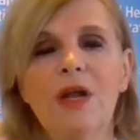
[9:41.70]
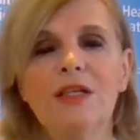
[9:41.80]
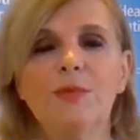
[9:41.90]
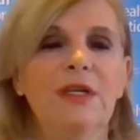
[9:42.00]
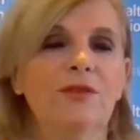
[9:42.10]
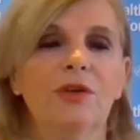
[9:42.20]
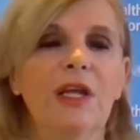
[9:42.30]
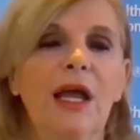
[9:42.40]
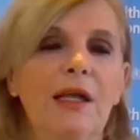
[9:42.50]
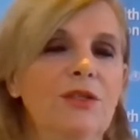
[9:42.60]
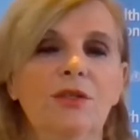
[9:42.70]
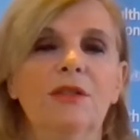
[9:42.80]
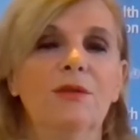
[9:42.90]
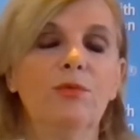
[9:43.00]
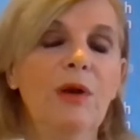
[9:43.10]
respiratory
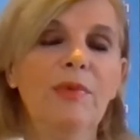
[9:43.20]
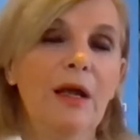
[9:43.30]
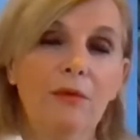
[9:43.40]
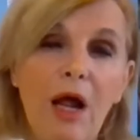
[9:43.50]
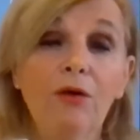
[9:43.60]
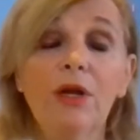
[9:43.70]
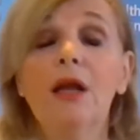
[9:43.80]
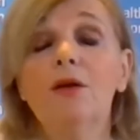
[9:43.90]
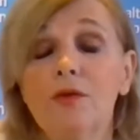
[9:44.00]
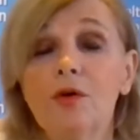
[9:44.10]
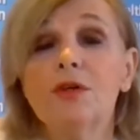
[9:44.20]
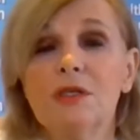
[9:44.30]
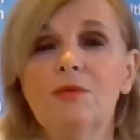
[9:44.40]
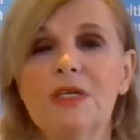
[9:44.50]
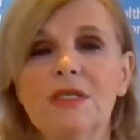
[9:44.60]
agent that will be around. And of
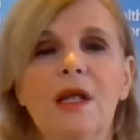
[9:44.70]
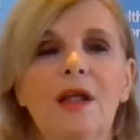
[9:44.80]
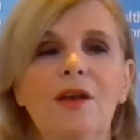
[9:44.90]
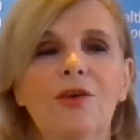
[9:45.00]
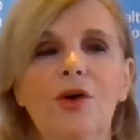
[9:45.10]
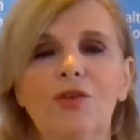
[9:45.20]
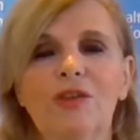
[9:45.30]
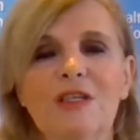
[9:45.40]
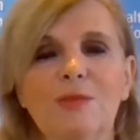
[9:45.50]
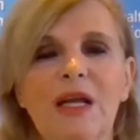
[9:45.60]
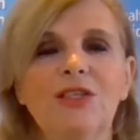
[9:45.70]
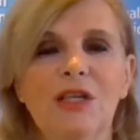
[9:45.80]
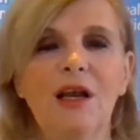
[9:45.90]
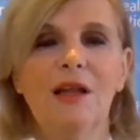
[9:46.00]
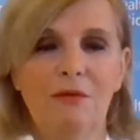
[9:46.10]
course, it was not
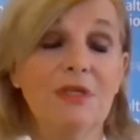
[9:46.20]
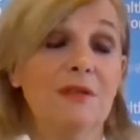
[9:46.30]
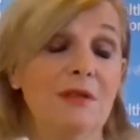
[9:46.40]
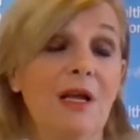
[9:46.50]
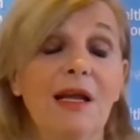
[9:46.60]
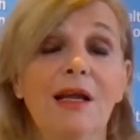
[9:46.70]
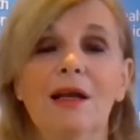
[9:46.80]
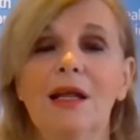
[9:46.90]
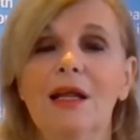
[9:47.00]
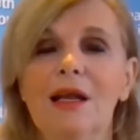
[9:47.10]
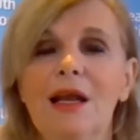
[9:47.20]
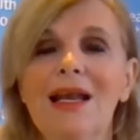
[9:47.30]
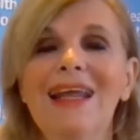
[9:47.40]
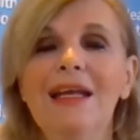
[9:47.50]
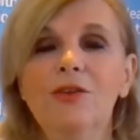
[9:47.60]
special. It was clearly
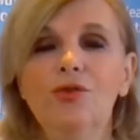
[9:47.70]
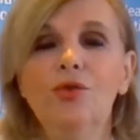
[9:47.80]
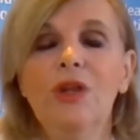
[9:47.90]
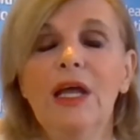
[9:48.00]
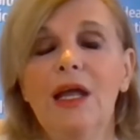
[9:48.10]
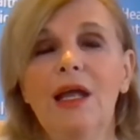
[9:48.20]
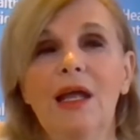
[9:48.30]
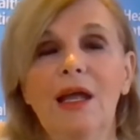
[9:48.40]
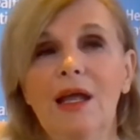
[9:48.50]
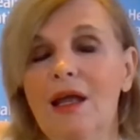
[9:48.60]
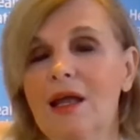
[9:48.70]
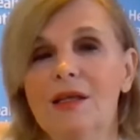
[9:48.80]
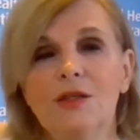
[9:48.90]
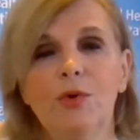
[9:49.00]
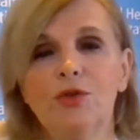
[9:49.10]
linked to the
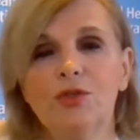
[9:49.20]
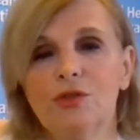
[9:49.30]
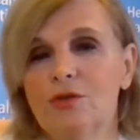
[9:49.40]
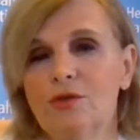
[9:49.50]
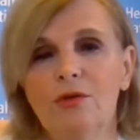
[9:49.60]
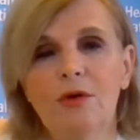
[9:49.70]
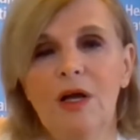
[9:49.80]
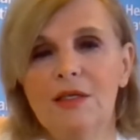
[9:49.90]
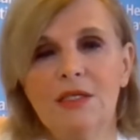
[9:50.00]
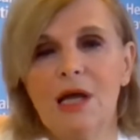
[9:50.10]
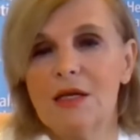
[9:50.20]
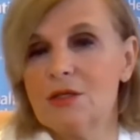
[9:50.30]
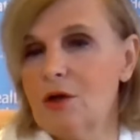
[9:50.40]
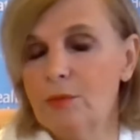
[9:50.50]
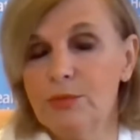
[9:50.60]
exposure to
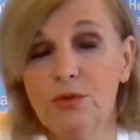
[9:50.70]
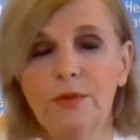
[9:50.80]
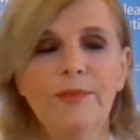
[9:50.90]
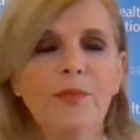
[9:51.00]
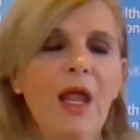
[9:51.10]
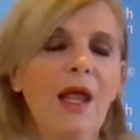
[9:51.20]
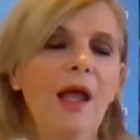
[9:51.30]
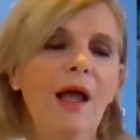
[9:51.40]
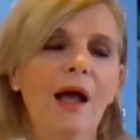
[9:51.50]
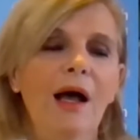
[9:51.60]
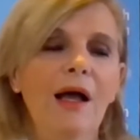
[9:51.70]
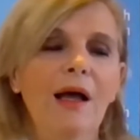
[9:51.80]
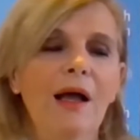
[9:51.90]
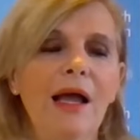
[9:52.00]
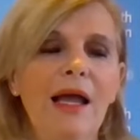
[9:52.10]
SARS-CoV-2.
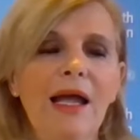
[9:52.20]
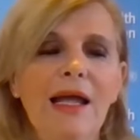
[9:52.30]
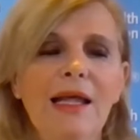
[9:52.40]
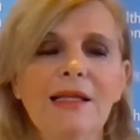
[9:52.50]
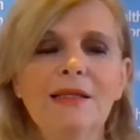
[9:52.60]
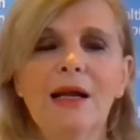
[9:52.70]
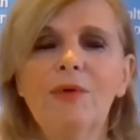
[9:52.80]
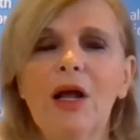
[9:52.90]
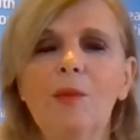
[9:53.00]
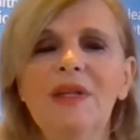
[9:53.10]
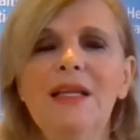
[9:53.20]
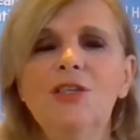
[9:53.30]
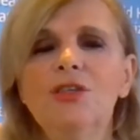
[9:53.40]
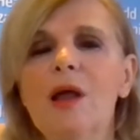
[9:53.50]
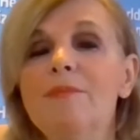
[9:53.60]
The
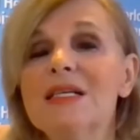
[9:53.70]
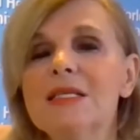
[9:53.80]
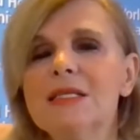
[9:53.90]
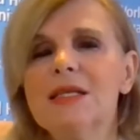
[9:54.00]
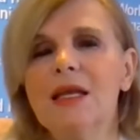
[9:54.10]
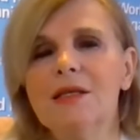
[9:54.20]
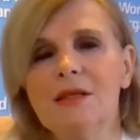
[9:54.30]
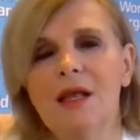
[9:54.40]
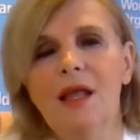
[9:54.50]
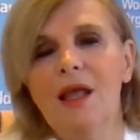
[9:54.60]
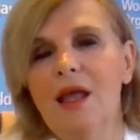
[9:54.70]
recommendation number 6